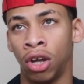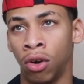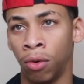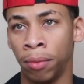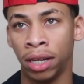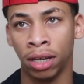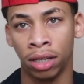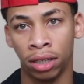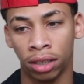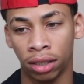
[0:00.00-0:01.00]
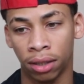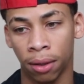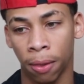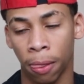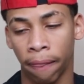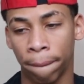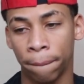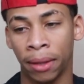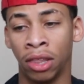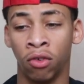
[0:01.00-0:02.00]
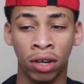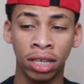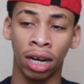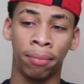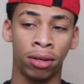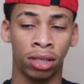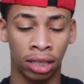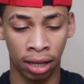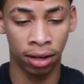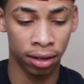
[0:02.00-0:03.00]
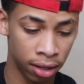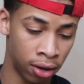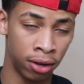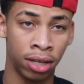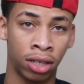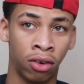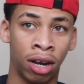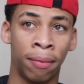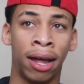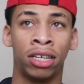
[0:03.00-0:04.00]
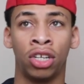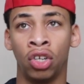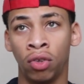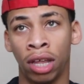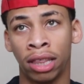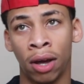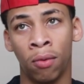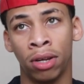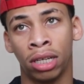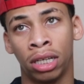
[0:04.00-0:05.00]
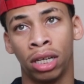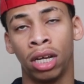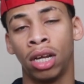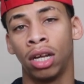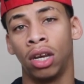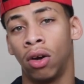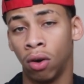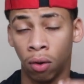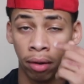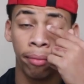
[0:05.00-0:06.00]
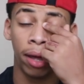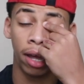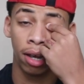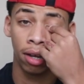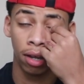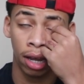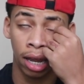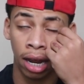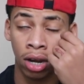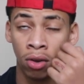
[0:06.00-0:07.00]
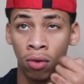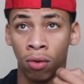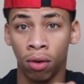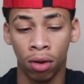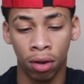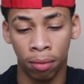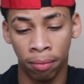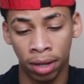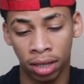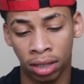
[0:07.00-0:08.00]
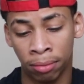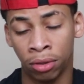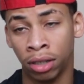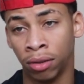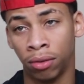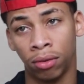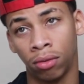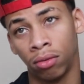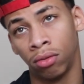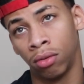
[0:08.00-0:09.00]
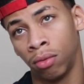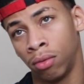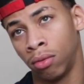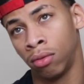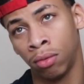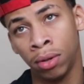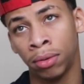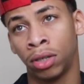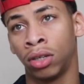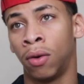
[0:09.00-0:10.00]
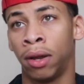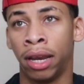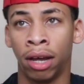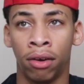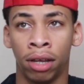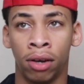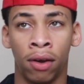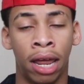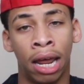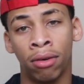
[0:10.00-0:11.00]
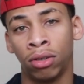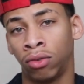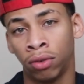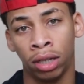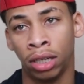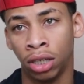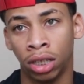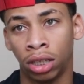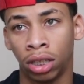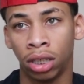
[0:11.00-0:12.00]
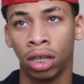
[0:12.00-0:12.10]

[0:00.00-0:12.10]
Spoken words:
know, because the reason I posted that on Instagram, I just knew that wasn't no going back. And I knew me and Sabrina, we was just going downhill, and I was really just